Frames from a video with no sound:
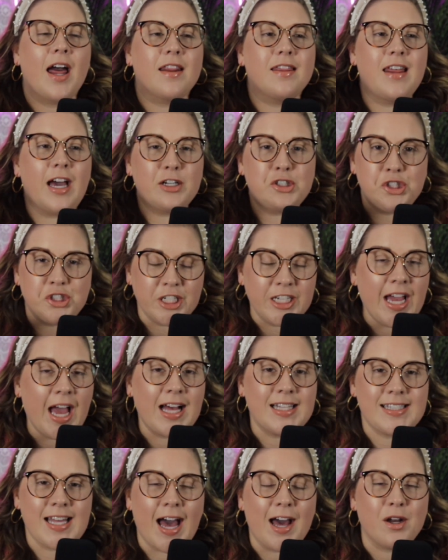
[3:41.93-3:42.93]
that she
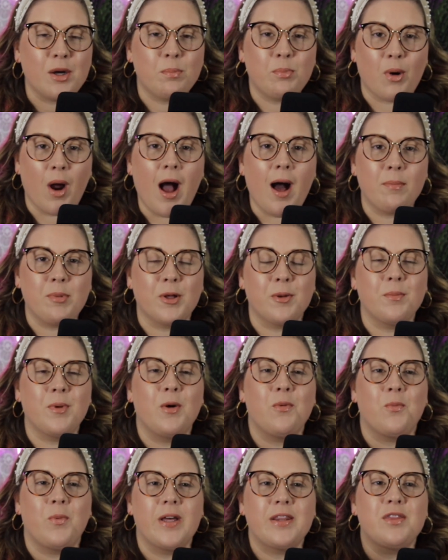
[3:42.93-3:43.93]
has had a problem
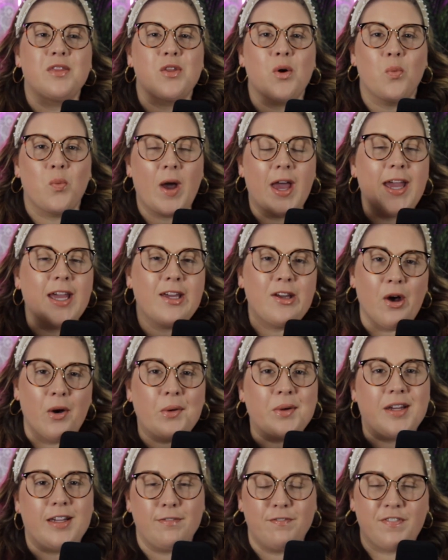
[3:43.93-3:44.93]
with the way
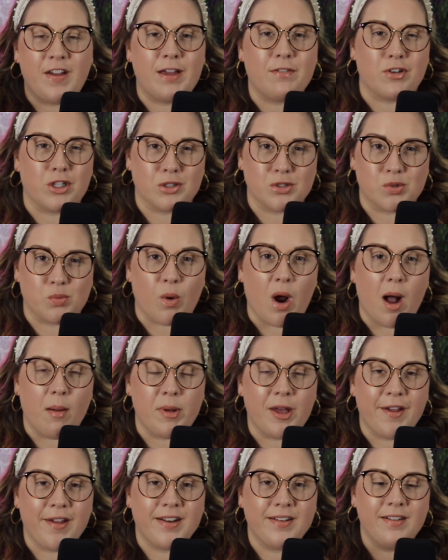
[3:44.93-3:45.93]
Kody favors
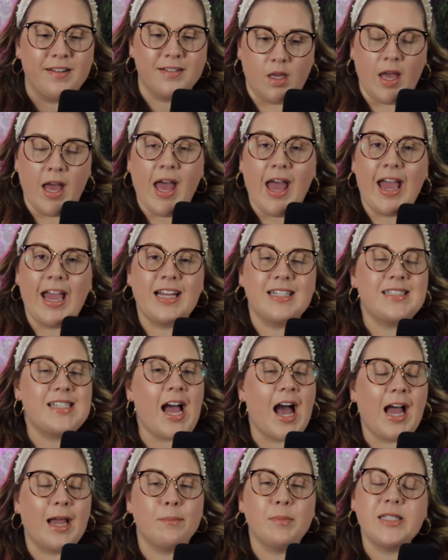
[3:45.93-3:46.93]
Robyn. And
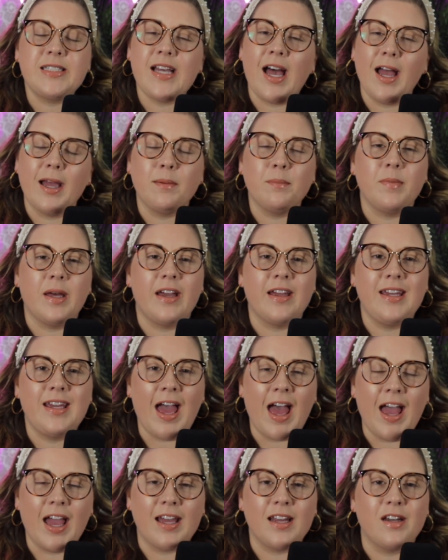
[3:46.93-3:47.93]
time and time
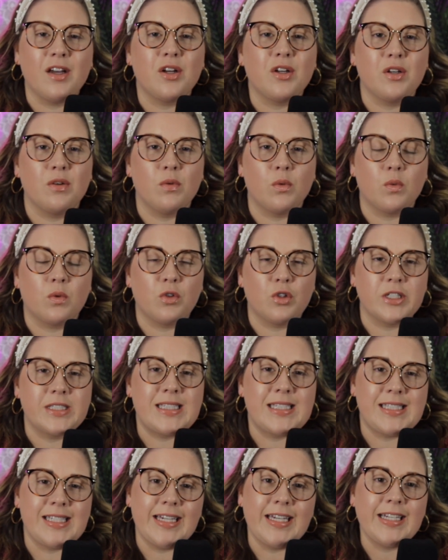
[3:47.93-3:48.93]
again,
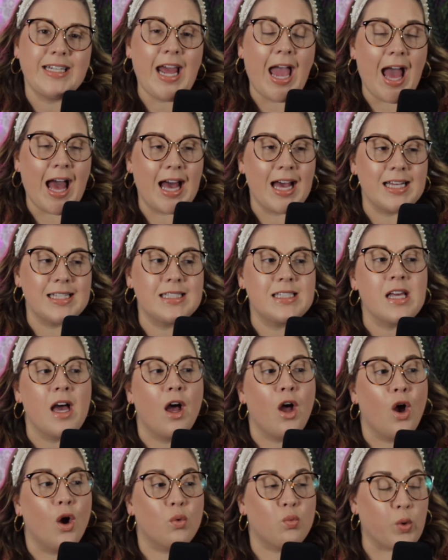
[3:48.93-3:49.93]
Christine has
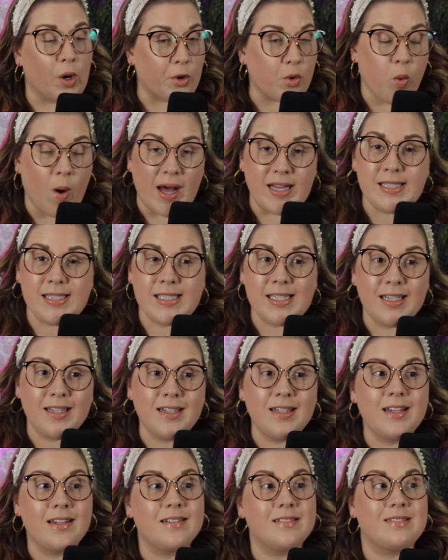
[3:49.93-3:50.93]

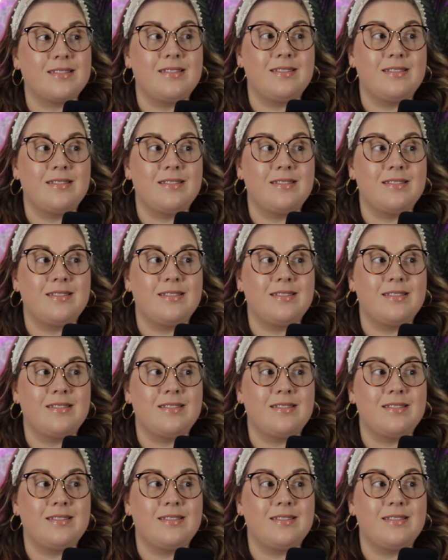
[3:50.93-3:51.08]
requested